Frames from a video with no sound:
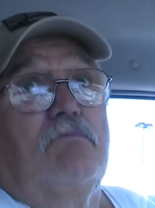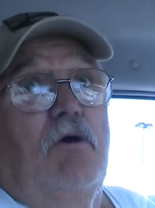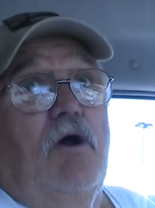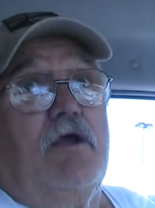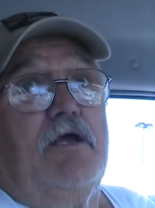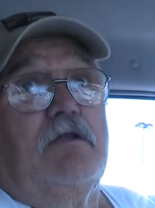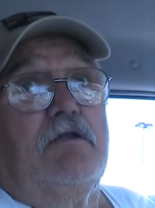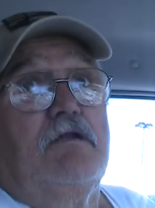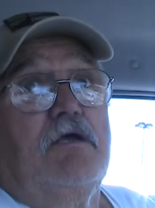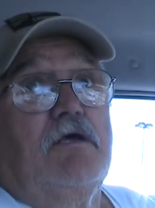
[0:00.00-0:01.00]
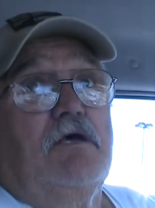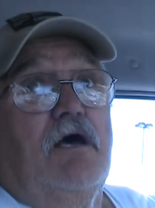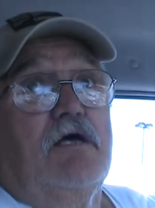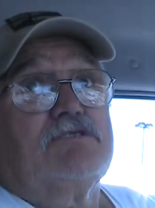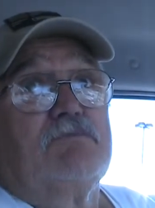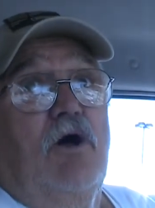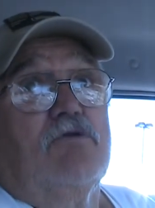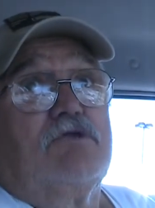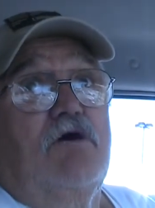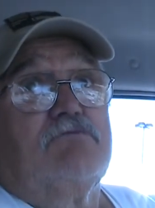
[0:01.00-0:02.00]
market, a
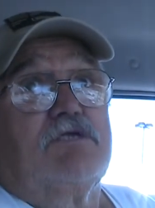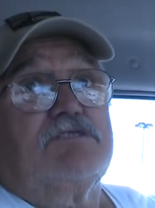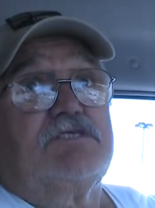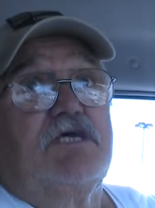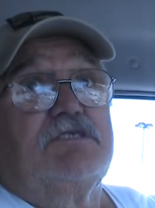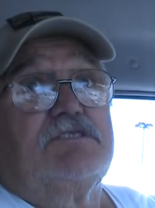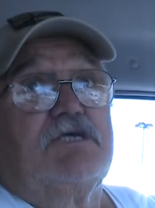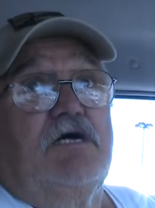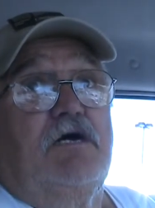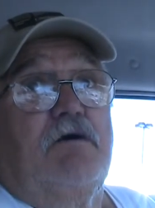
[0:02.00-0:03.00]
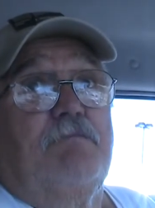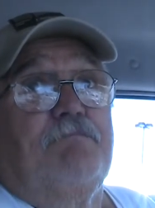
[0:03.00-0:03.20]
small tote that says uh,